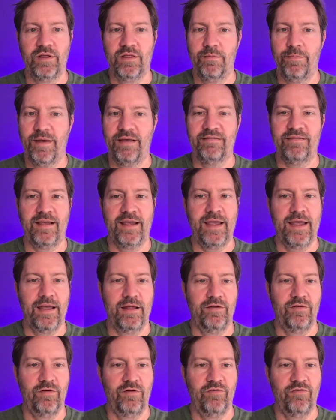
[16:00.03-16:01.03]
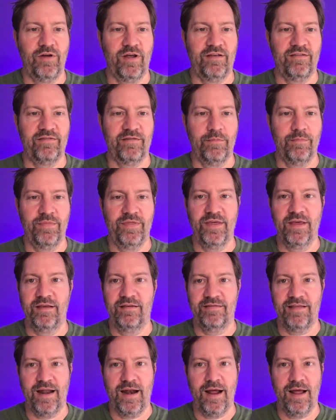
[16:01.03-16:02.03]
the best I can to address some things
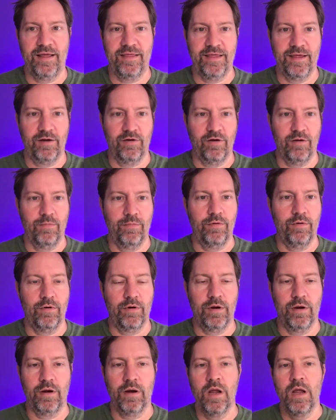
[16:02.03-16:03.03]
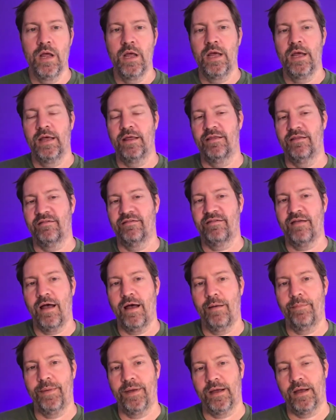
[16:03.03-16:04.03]
that I think are important in this
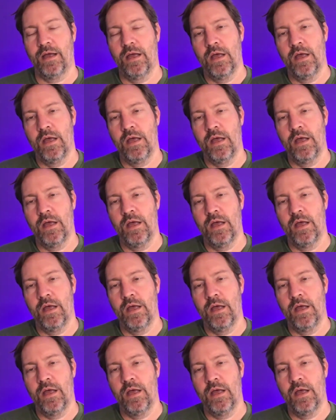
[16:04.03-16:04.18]
topic.